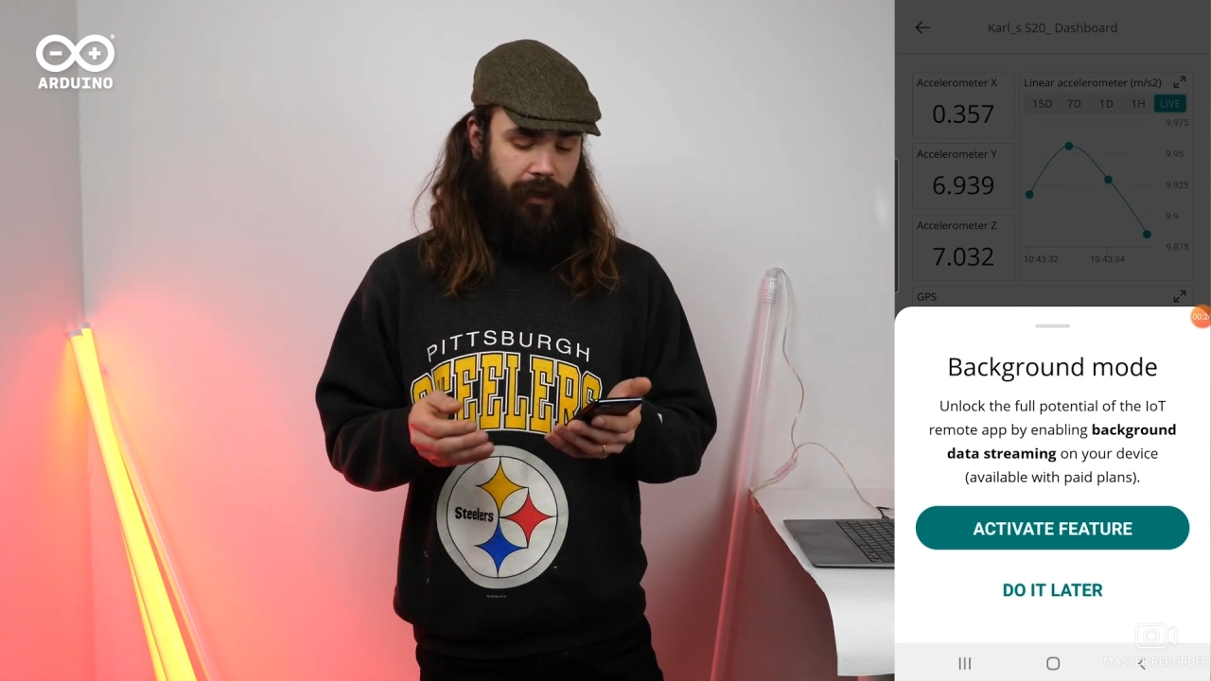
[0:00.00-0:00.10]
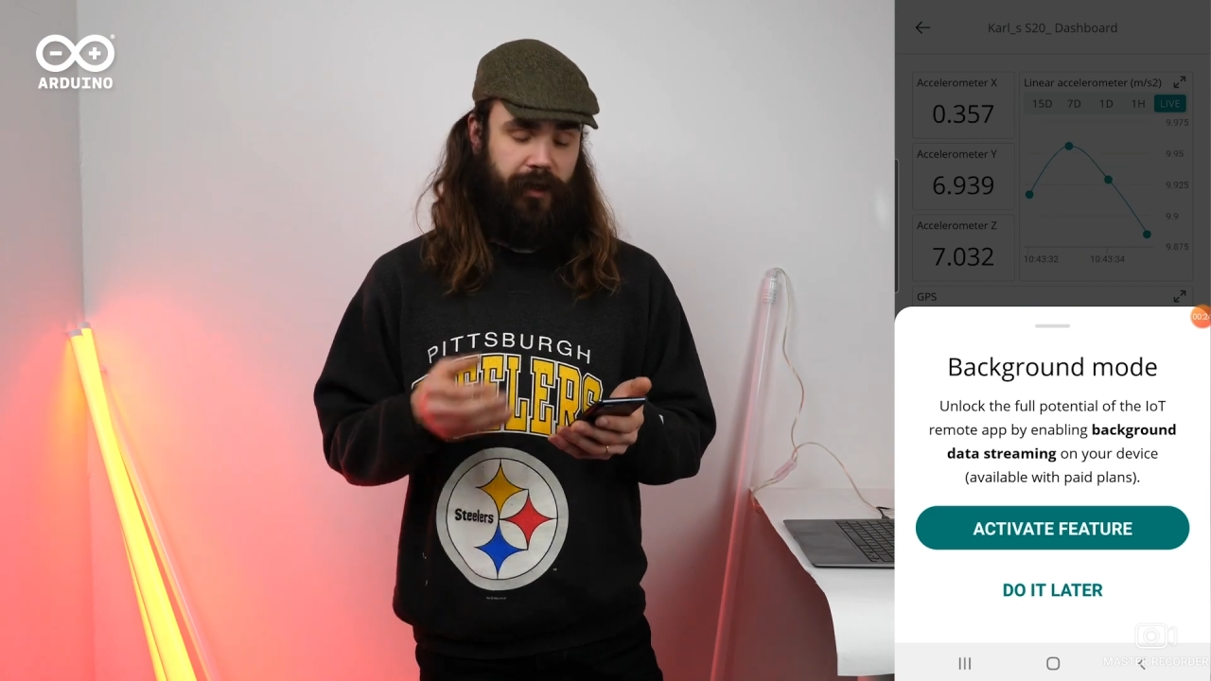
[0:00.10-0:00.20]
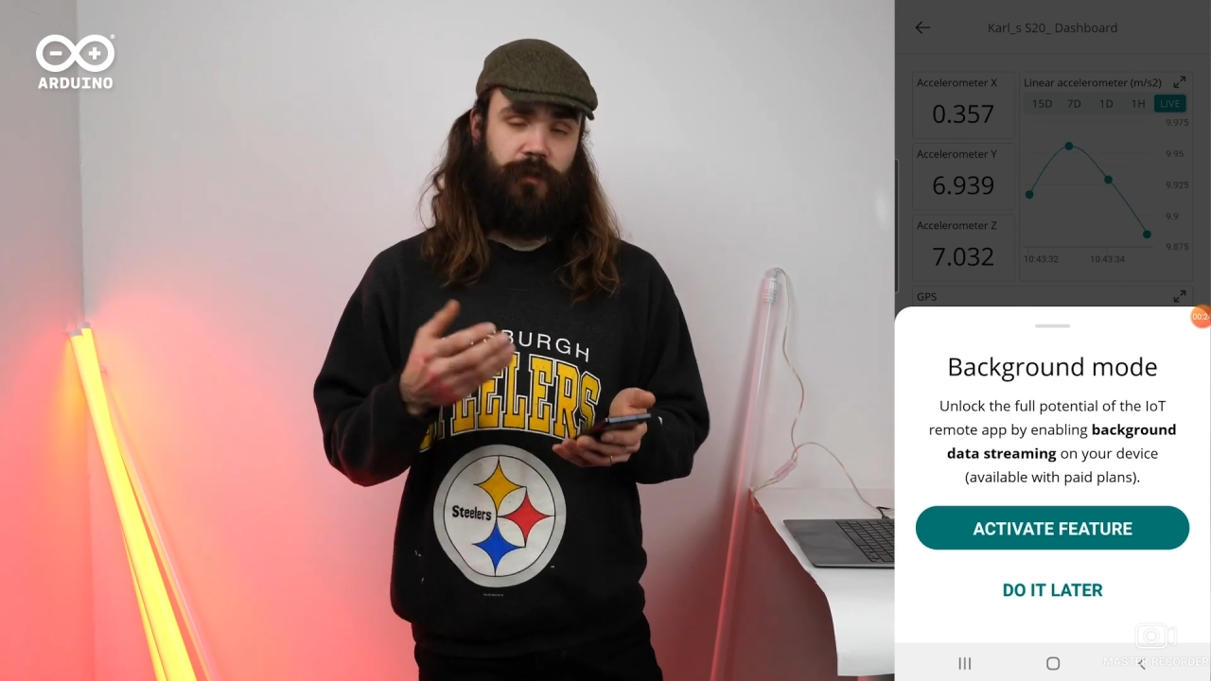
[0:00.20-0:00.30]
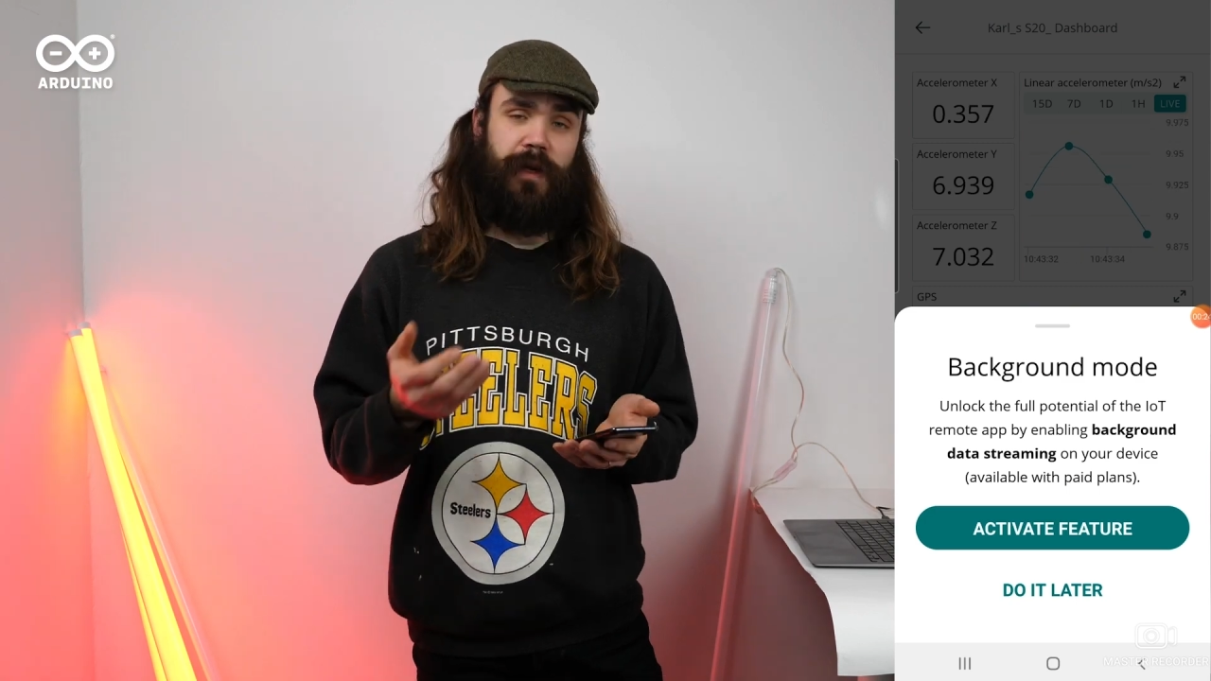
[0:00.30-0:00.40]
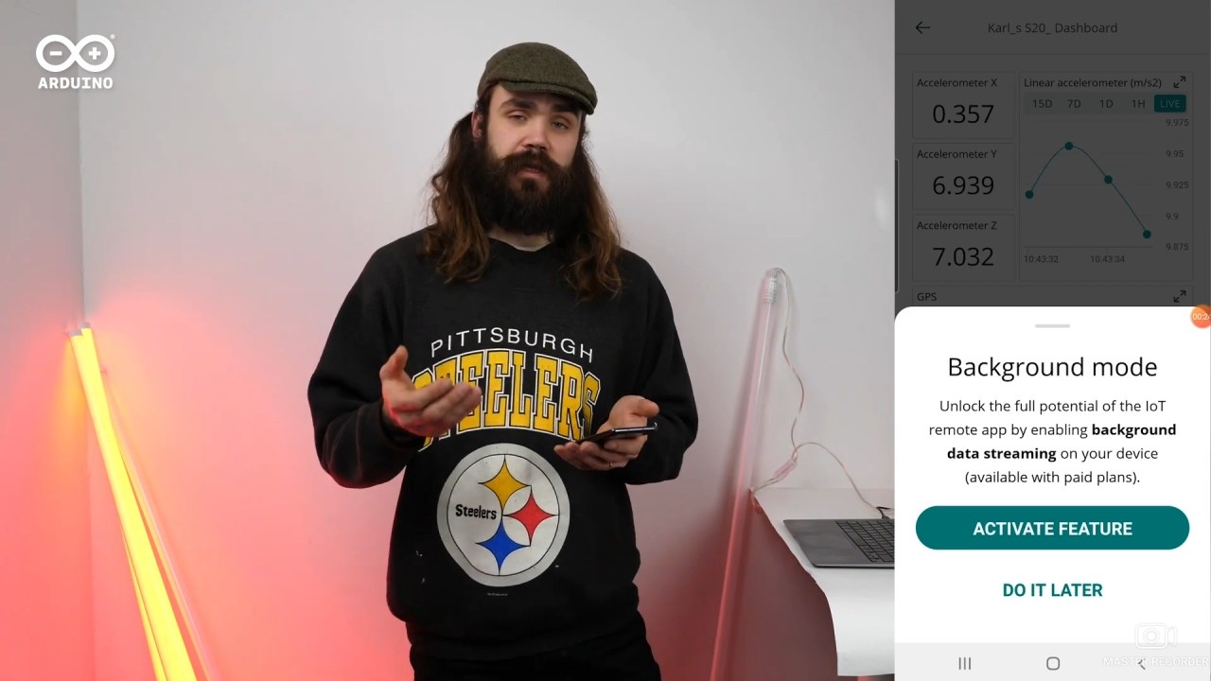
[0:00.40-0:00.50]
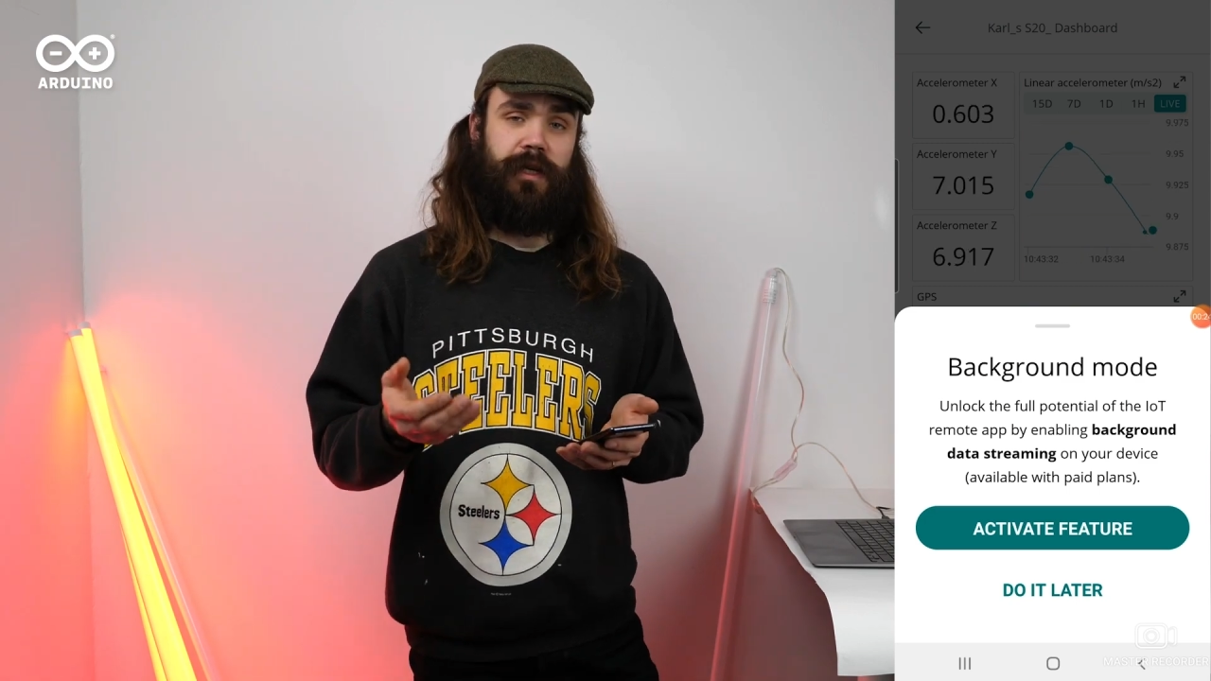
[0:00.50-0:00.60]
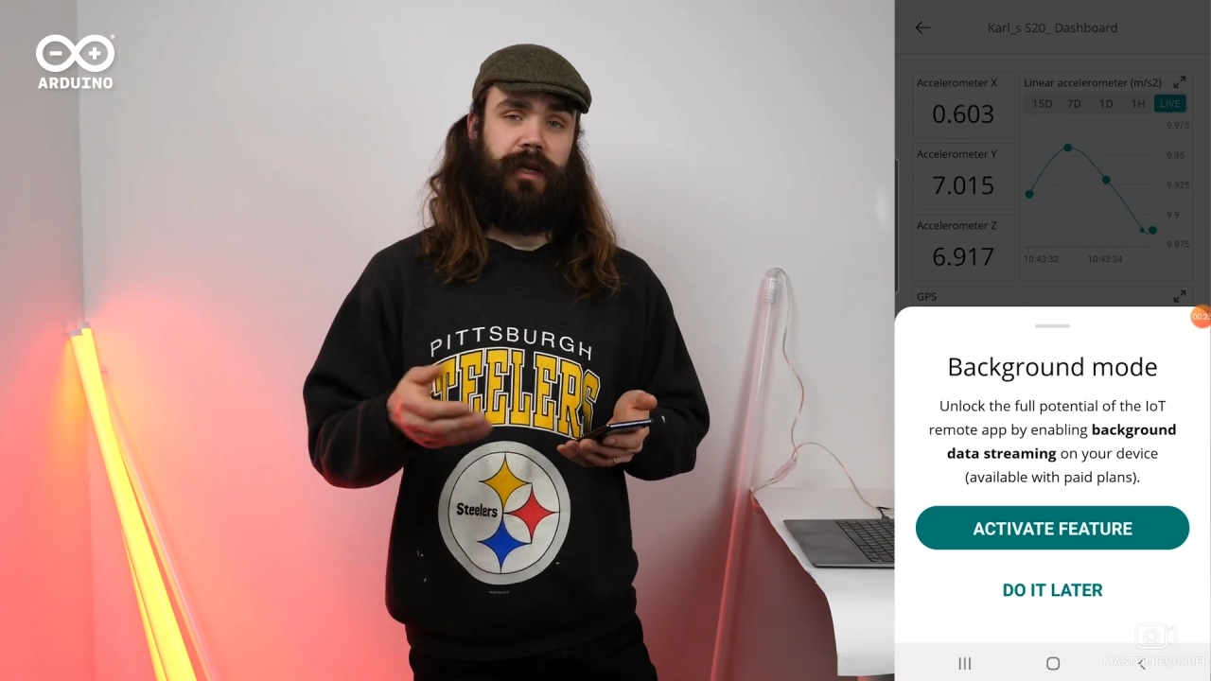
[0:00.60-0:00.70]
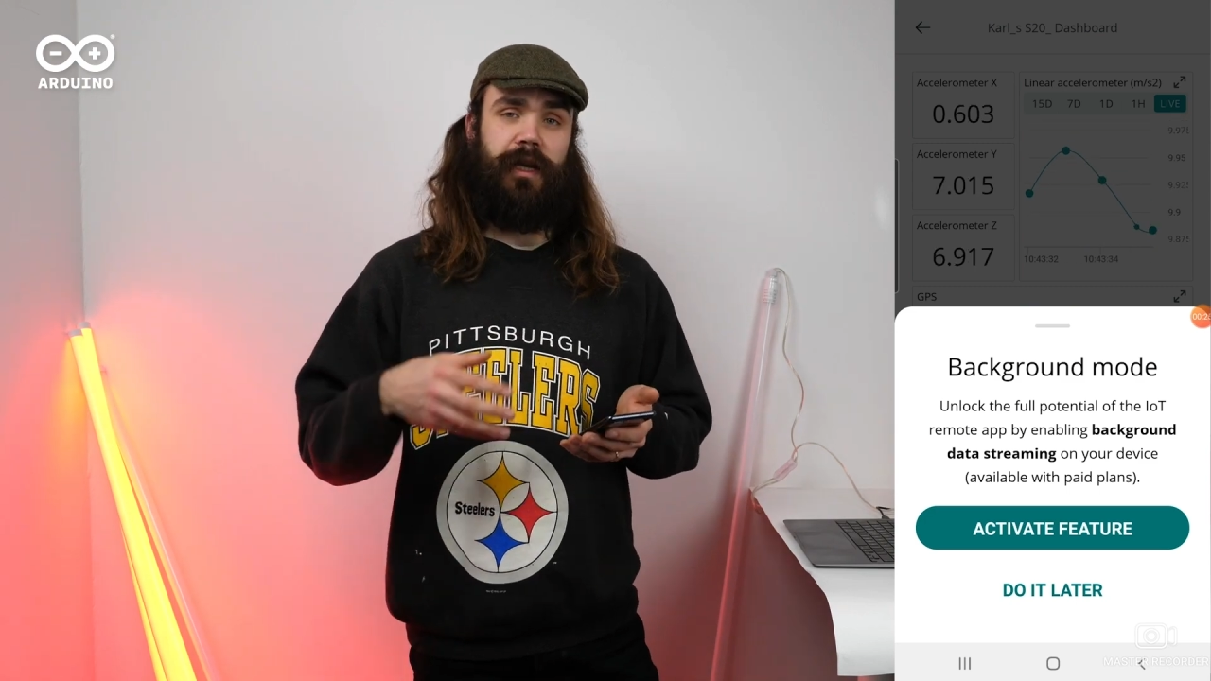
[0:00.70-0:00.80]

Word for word: And this basically